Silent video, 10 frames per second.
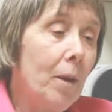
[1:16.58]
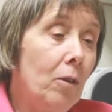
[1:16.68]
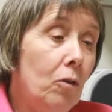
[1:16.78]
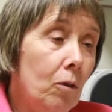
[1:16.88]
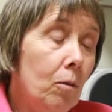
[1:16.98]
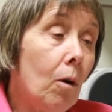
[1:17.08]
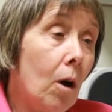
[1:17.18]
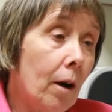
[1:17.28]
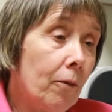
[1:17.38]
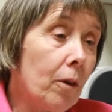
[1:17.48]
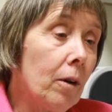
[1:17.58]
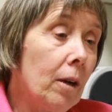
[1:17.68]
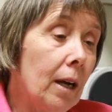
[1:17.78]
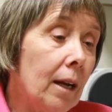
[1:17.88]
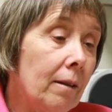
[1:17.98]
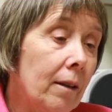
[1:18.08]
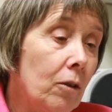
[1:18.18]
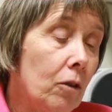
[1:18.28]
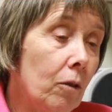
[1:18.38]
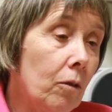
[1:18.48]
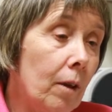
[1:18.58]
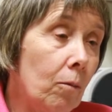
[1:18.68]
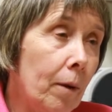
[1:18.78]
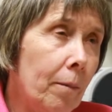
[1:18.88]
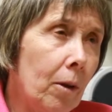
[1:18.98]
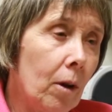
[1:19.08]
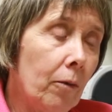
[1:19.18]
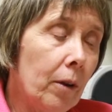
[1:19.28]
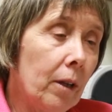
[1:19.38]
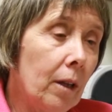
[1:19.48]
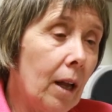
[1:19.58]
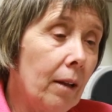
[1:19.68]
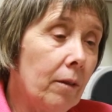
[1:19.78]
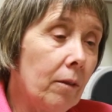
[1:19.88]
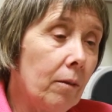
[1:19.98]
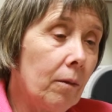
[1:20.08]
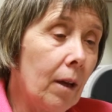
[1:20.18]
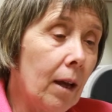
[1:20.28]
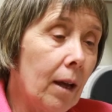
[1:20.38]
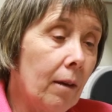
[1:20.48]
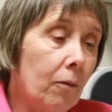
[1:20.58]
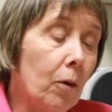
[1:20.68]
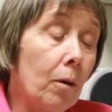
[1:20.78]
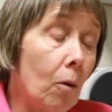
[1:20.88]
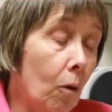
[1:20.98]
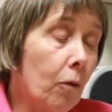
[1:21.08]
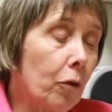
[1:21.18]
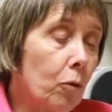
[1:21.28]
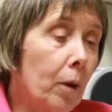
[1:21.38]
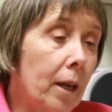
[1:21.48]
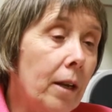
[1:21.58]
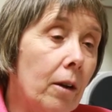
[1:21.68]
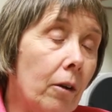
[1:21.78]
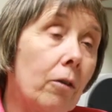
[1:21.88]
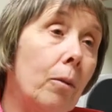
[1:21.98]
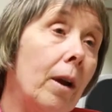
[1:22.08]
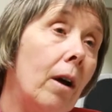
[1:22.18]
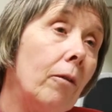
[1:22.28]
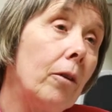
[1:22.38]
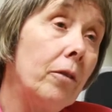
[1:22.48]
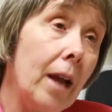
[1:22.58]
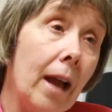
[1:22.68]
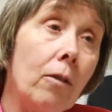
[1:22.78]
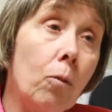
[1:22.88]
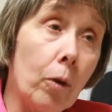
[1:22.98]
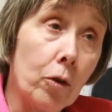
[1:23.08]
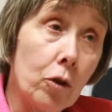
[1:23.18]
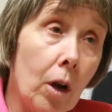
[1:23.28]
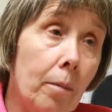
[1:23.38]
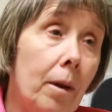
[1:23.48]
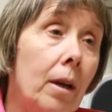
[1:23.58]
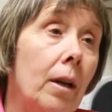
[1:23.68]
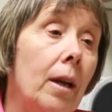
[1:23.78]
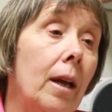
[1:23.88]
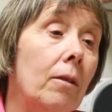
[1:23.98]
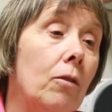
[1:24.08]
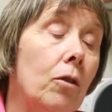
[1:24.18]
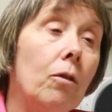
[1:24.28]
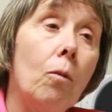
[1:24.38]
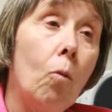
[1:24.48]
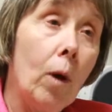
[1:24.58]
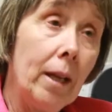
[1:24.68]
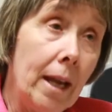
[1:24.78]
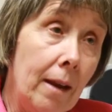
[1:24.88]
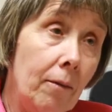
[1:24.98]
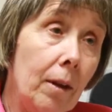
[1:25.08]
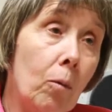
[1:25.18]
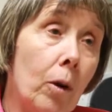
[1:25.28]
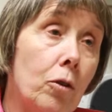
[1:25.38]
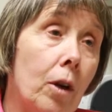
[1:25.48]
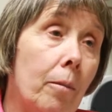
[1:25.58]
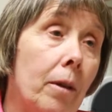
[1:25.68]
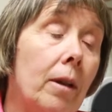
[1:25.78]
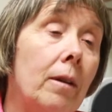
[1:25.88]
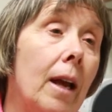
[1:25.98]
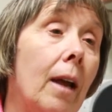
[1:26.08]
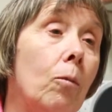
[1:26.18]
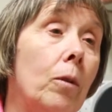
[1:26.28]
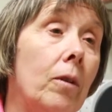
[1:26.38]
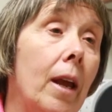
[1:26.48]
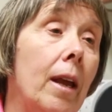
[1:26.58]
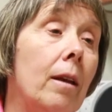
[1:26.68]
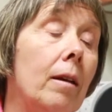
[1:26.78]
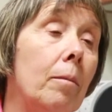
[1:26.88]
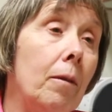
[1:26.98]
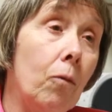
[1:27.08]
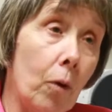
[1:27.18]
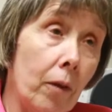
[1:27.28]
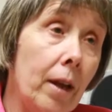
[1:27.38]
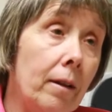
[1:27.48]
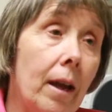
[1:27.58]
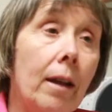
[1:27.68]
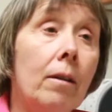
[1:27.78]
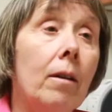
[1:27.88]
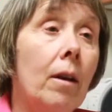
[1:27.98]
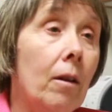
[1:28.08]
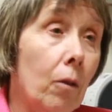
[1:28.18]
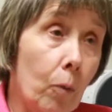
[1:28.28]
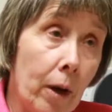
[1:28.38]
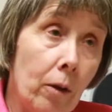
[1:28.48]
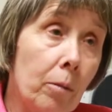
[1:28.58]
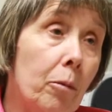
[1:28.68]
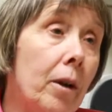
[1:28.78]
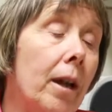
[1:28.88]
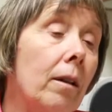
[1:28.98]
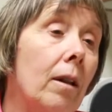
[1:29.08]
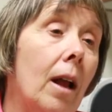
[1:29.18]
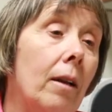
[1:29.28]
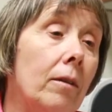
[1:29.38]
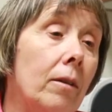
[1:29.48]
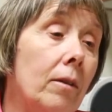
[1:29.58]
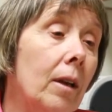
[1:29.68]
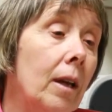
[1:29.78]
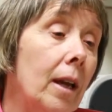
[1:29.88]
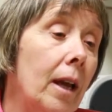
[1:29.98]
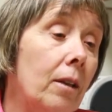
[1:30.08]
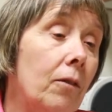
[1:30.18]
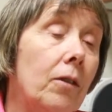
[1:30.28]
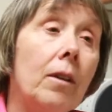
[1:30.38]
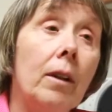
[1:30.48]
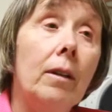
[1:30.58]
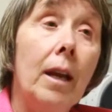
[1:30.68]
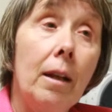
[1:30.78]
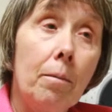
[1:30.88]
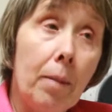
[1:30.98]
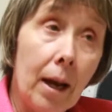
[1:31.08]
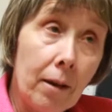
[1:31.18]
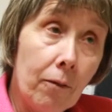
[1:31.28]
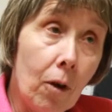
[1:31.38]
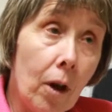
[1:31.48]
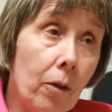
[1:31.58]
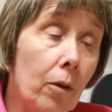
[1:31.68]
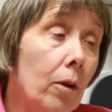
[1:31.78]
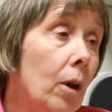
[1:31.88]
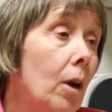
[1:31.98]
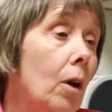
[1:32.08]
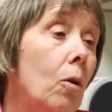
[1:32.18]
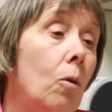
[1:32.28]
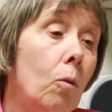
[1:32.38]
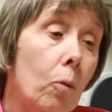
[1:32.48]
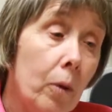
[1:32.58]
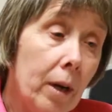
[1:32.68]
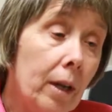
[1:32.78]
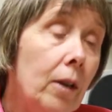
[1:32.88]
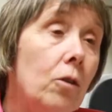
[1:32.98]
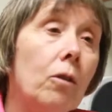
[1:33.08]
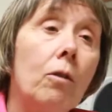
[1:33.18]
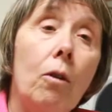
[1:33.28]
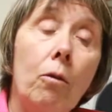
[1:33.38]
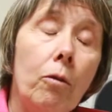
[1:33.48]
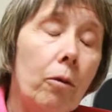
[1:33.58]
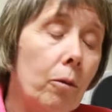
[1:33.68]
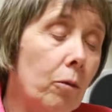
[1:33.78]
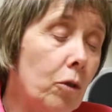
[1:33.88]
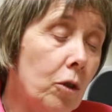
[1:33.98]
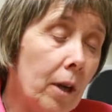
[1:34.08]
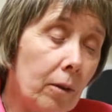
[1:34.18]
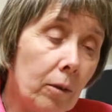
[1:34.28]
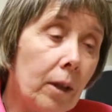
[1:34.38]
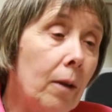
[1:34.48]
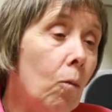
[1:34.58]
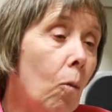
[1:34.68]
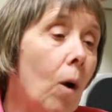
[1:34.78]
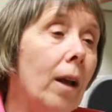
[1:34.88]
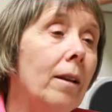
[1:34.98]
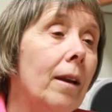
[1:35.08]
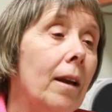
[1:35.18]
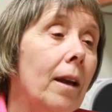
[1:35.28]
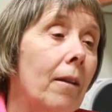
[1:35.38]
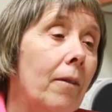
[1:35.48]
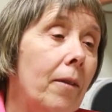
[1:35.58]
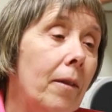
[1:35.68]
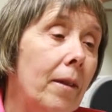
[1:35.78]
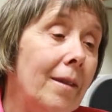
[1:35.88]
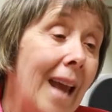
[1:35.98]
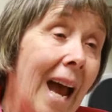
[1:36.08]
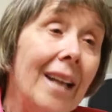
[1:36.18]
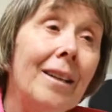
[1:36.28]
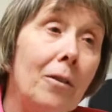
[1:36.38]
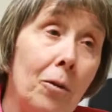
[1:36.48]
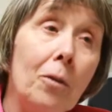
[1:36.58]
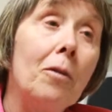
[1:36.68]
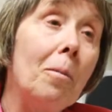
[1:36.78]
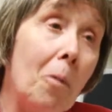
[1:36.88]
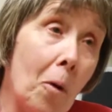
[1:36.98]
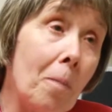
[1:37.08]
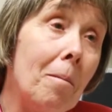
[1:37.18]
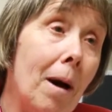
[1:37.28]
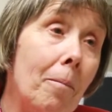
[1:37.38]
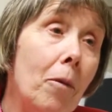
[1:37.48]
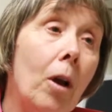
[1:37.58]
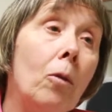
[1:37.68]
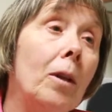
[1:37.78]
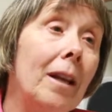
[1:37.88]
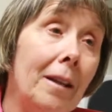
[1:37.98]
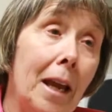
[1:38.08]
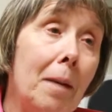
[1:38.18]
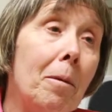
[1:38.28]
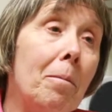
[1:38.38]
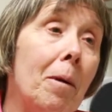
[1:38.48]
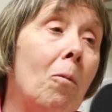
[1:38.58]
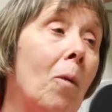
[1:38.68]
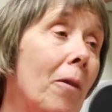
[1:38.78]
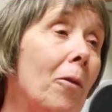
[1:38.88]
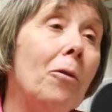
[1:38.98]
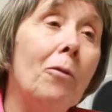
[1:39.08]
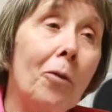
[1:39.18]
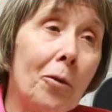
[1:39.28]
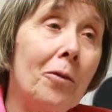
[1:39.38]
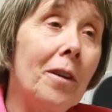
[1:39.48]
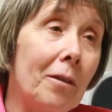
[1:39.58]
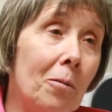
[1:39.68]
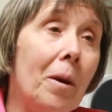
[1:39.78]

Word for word: we do offer at St. Joe's, and we've been offering the classes for over 20 years, we offer a dad's workshop. It's just a one evening workshop that a dad would take before they attend the regular prenatal classes. It's facilitated by a father who really just goes through generally what dad can do to support mom, not only in labor, but what those first 6